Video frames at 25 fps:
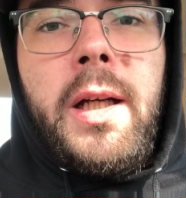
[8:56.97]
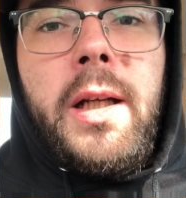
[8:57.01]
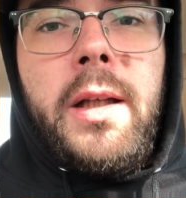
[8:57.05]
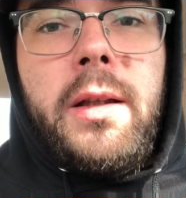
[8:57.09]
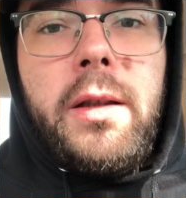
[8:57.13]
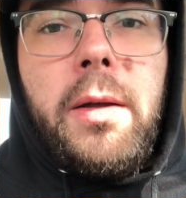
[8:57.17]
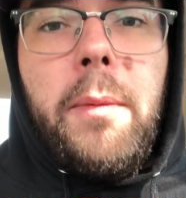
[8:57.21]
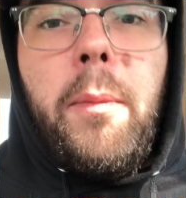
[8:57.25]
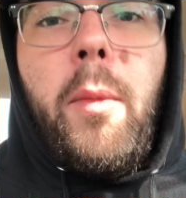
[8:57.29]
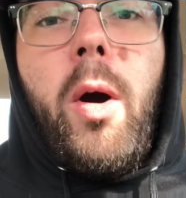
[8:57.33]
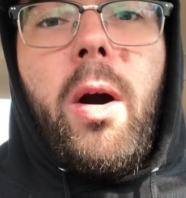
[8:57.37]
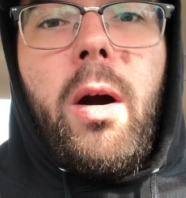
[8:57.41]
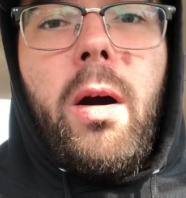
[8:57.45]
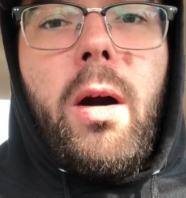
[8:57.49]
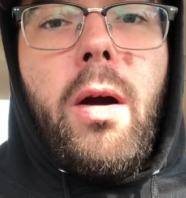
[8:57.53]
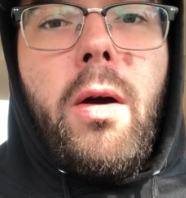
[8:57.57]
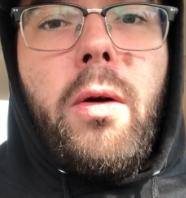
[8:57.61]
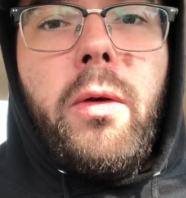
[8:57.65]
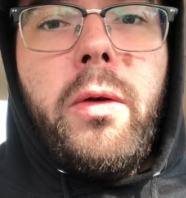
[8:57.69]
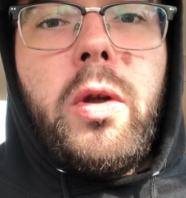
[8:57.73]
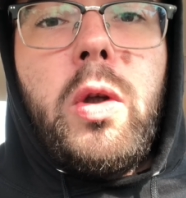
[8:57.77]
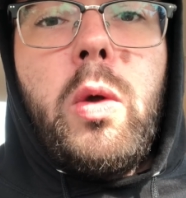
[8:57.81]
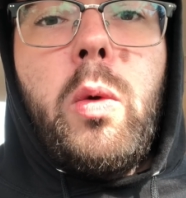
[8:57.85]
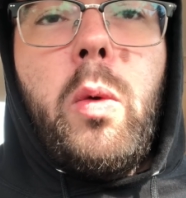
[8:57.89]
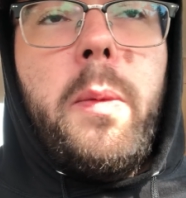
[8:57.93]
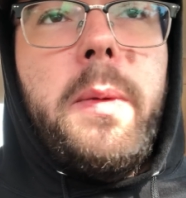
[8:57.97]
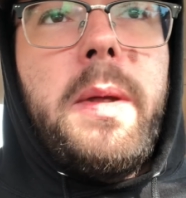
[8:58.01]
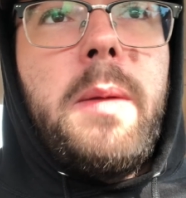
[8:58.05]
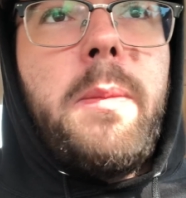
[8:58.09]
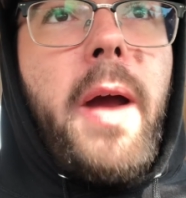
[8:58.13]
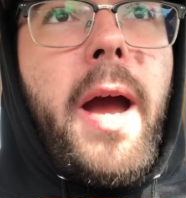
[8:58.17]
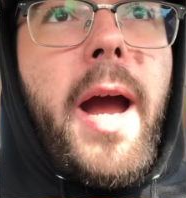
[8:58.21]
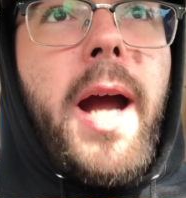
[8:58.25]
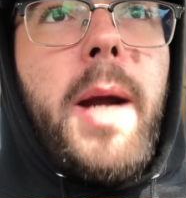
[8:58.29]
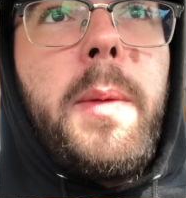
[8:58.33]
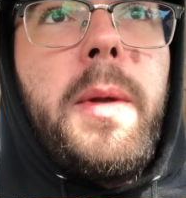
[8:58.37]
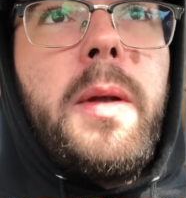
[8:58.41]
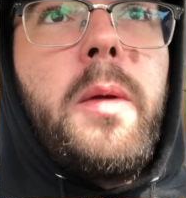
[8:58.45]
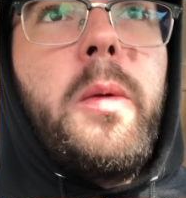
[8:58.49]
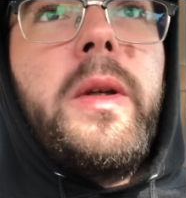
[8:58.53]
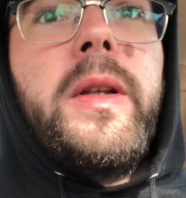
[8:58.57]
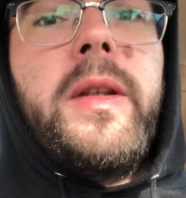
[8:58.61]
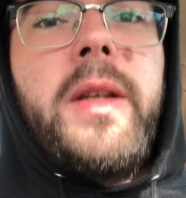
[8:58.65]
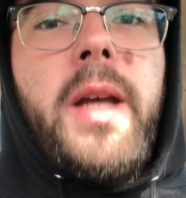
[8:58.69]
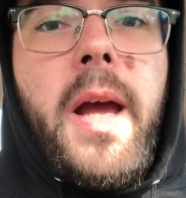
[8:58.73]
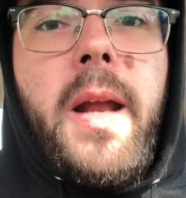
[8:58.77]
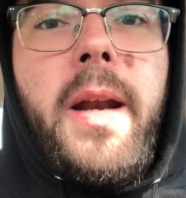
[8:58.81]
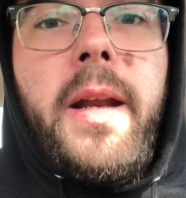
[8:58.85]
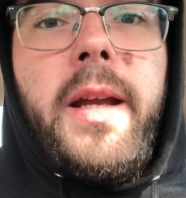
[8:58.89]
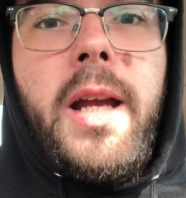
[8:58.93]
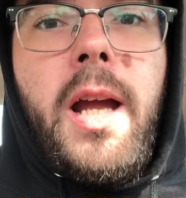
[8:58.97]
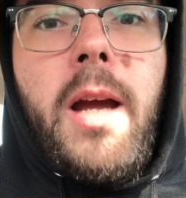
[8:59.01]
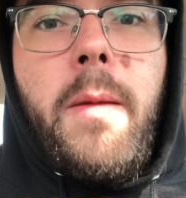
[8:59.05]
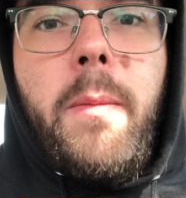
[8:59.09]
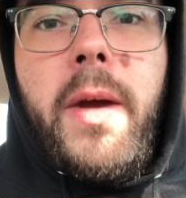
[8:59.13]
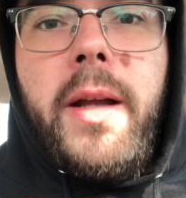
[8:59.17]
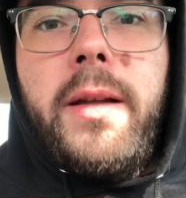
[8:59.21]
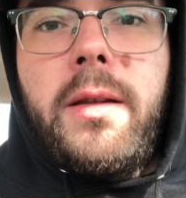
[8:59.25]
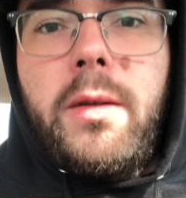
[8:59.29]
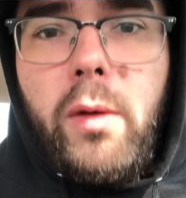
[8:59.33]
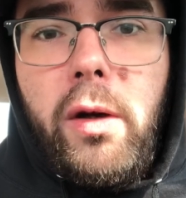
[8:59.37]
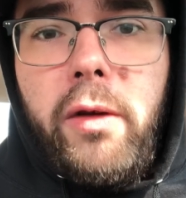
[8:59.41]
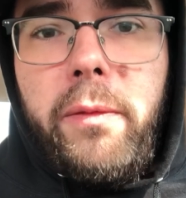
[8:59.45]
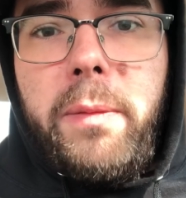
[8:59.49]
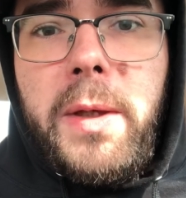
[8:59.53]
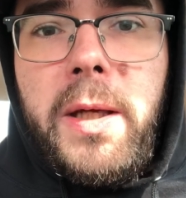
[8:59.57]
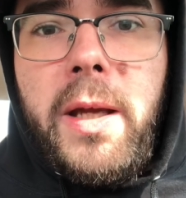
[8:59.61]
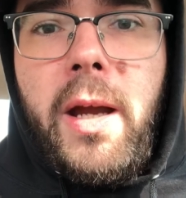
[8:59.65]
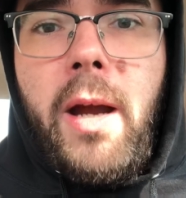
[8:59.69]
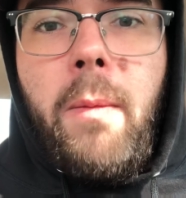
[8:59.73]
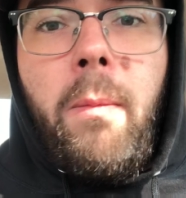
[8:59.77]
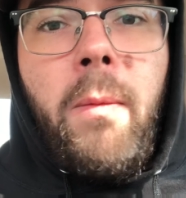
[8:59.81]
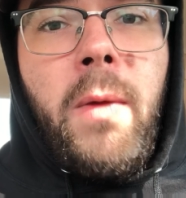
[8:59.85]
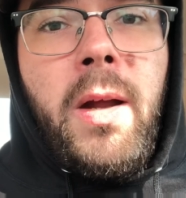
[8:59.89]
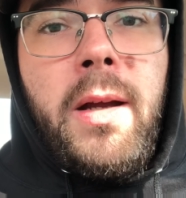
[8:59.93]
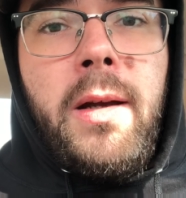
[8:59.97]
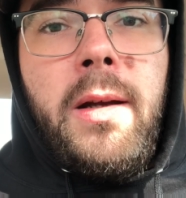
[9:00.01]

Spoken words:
Tomorrow you will be back between 10 a.m. and 12 p.m.